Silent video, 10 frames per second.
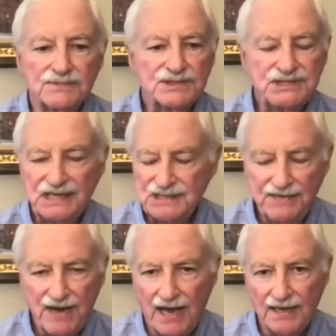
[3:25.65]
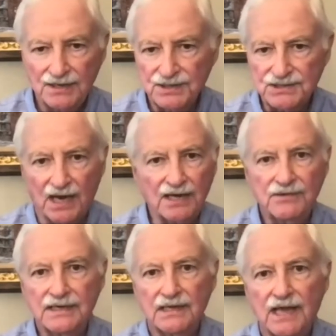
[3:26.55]
60 miles,
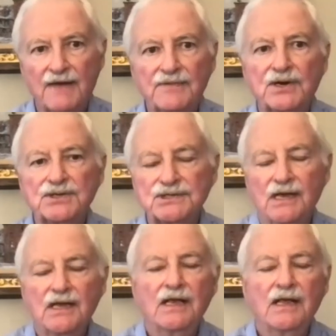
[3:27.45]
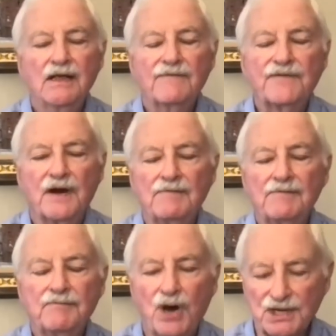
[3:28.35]
100 kilometers from
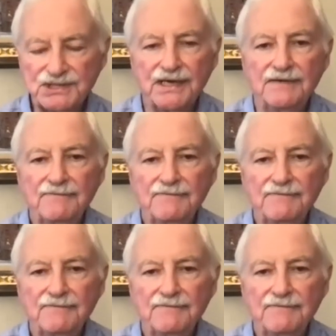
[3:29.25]
Boston.